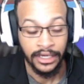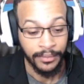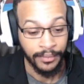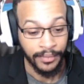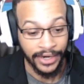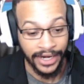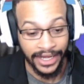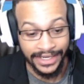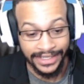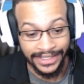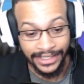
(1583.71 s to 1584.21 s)

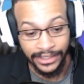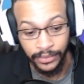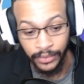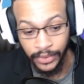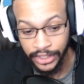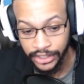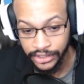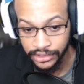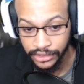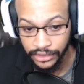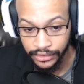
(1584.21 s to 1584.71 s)
but I didn't
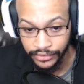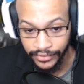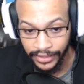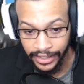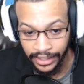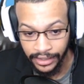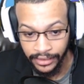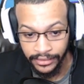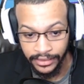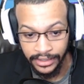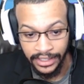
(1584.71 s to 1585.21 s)
want to turn
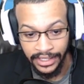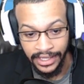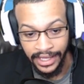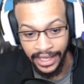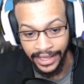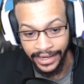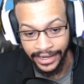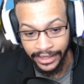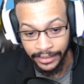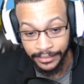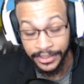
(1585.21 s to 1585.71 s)
around
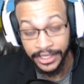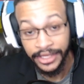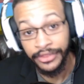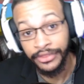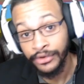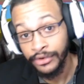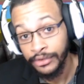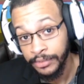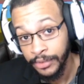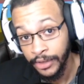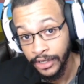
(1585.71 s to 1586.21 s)
and end up getting
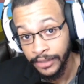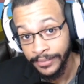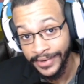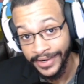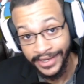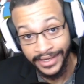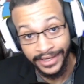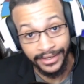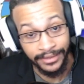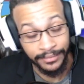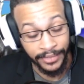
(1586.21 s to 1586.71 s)
third
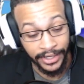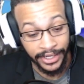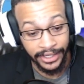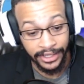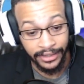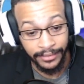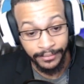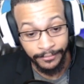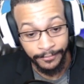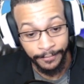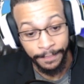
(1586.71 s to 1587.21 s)
party by
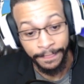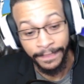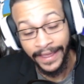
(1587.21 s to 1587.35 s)
him